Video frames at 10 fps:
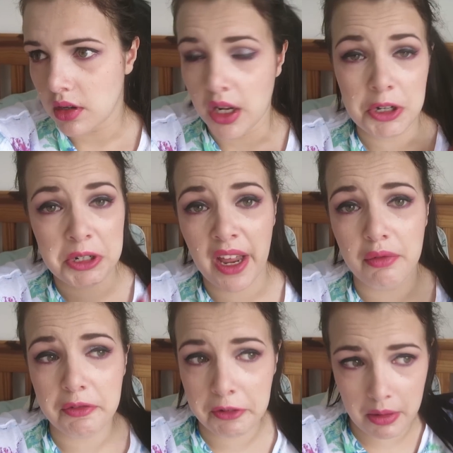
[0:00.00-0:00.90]
I just
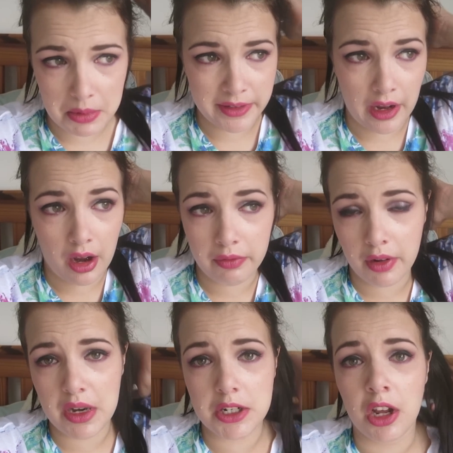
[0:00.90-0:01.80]
haven't felt myself. I
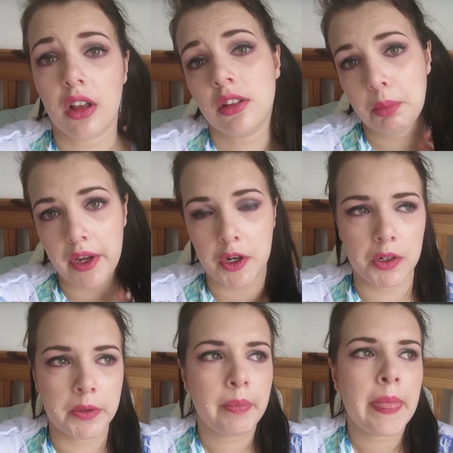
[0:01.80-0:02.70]
went to
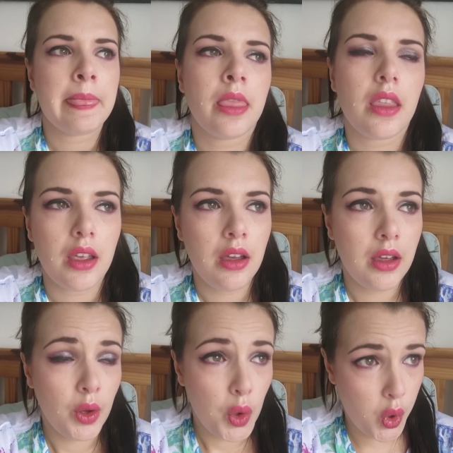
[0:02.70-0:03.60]
hospital.
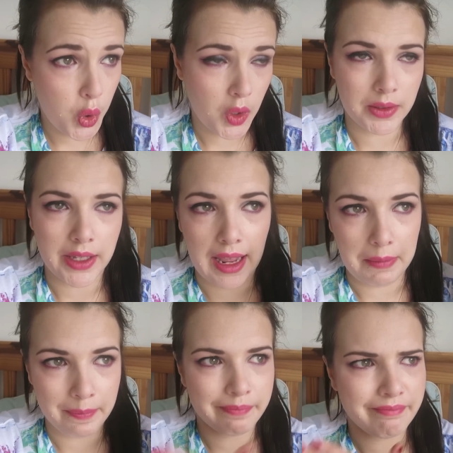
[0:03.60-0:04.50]
Okay,
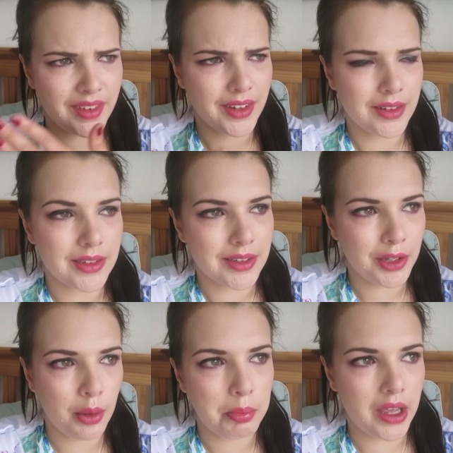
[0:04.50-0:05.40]

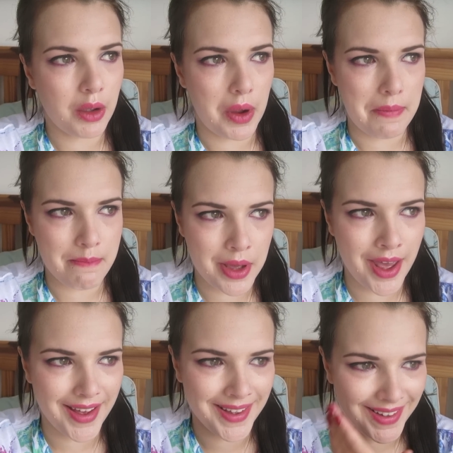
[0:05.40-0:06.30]
stop being a wimp.
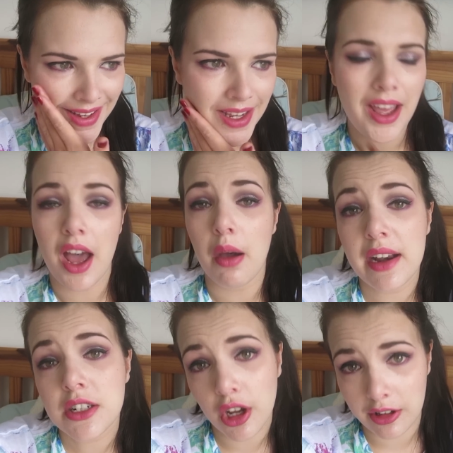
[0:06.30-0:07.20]
I
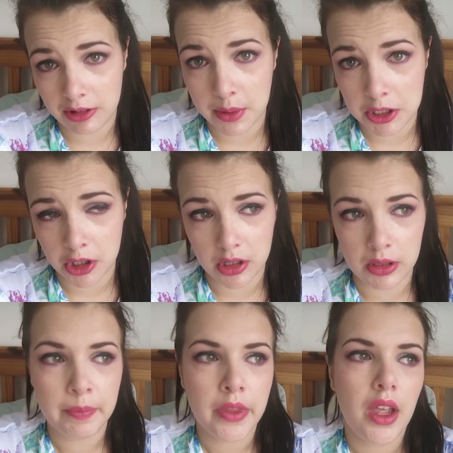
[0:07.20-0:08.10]
went to hospital,
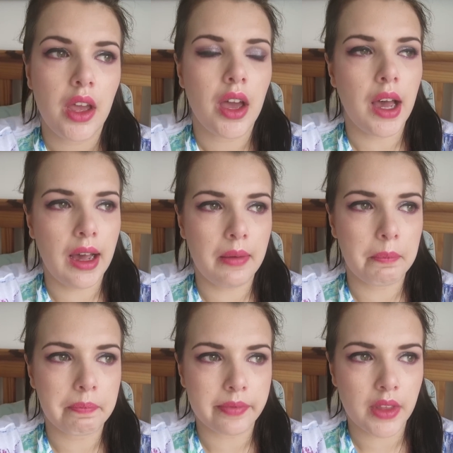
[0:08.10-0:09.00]

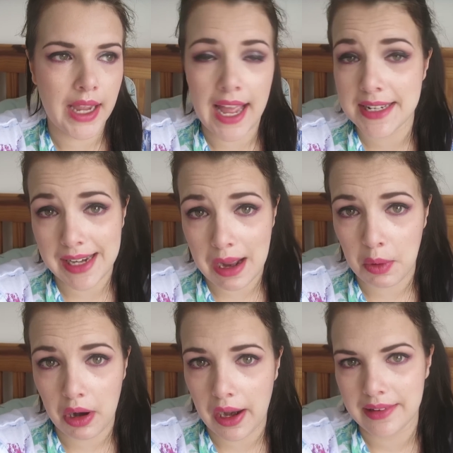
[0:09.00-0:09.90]
um, I had an M
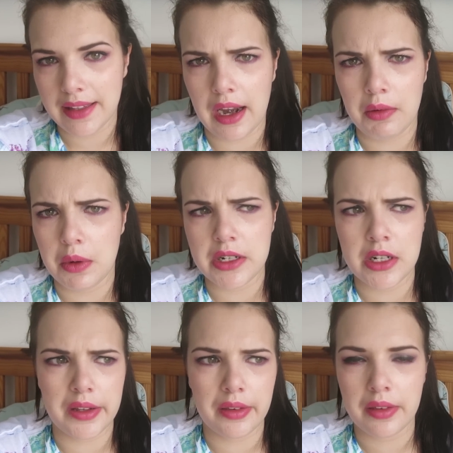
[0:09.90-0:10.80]
R I scan, which
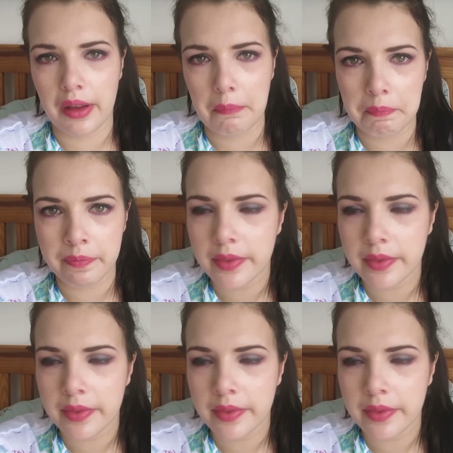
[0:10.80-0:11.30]
is um,